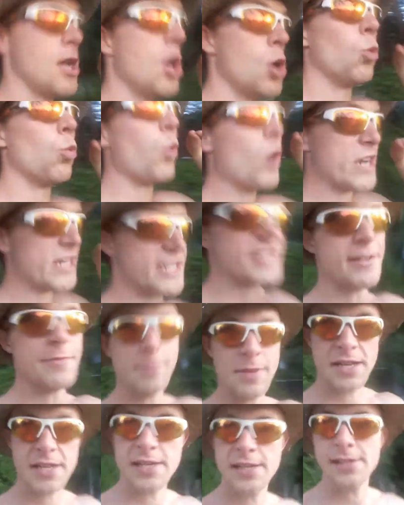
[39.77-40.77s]
Wisdom.
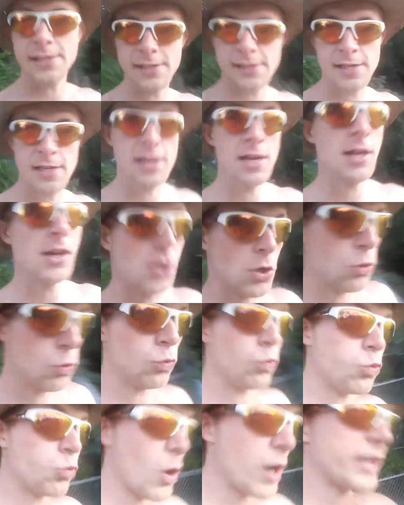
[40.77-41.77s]

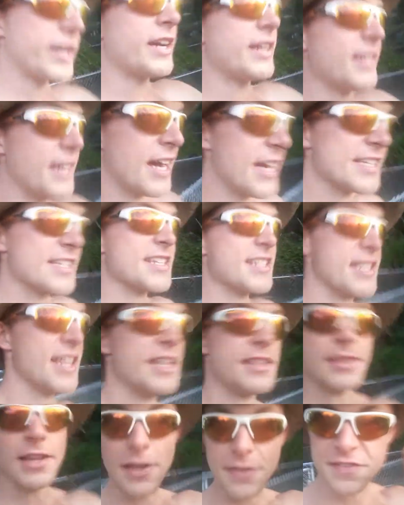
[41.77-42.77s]
Recognizing that
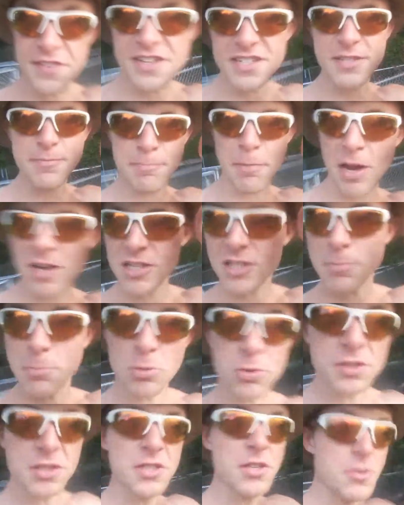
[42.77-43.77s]
nothing is impossible
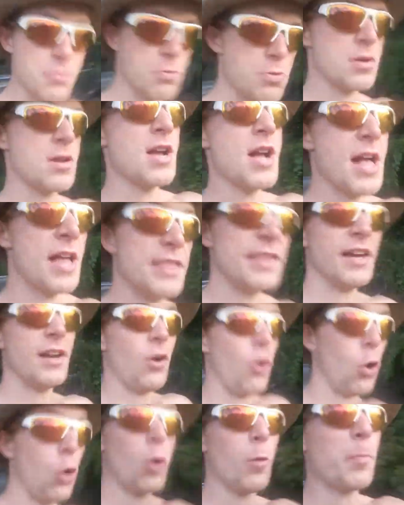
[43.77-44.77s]
to you. That
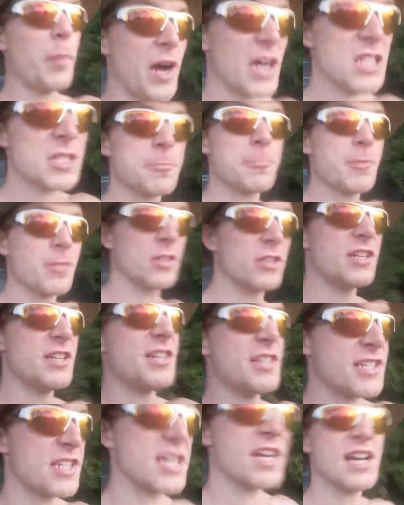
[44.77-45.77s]
all
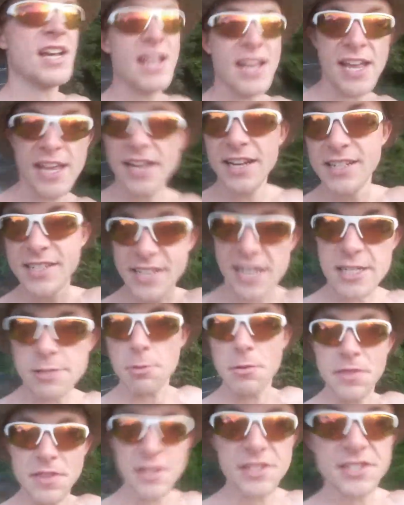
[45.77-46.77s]
possibilities exist within